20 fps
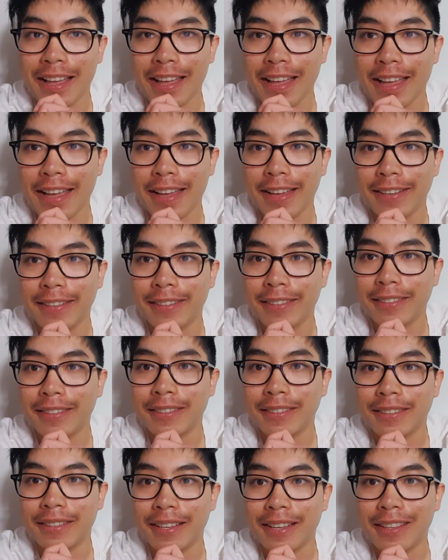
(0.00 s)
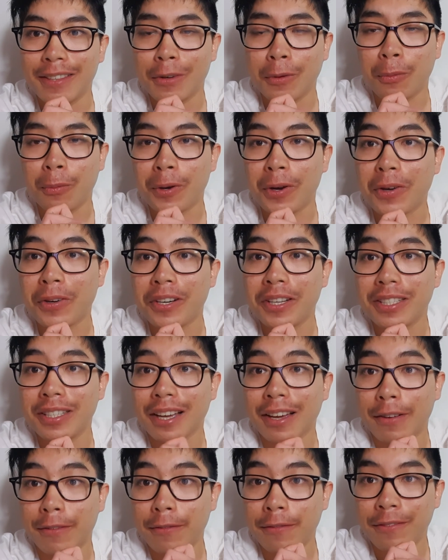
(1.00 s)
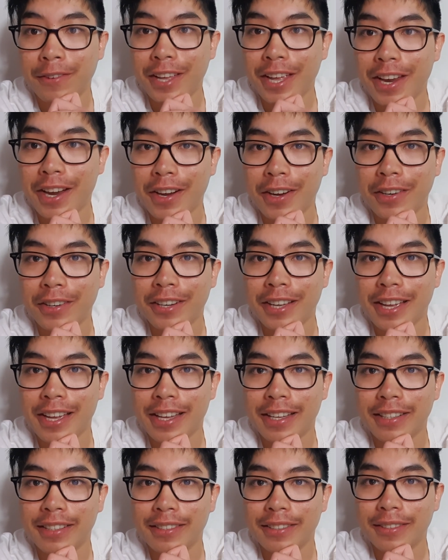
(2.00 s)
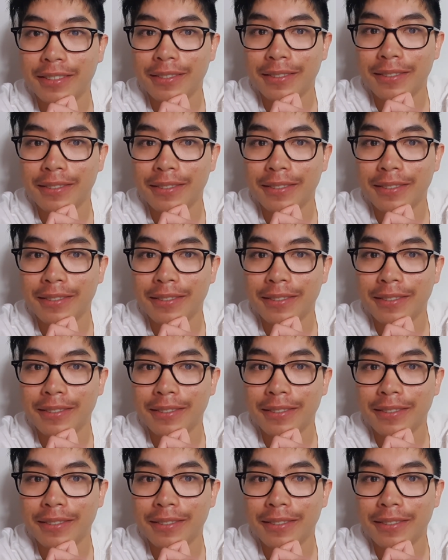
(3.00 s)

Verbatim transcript: and the world is unfair and